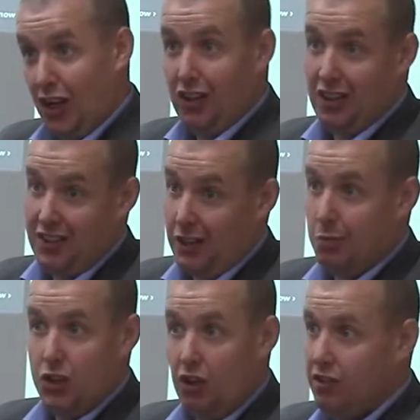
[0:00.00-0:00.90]
Like I said, the
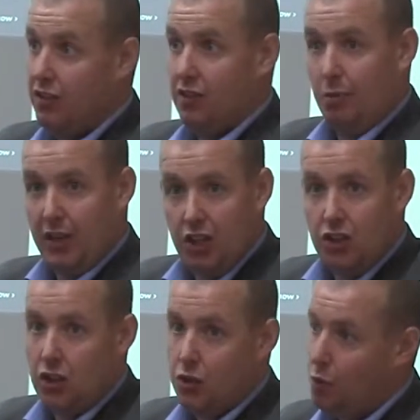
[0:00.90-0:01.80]
majority of accommodation is all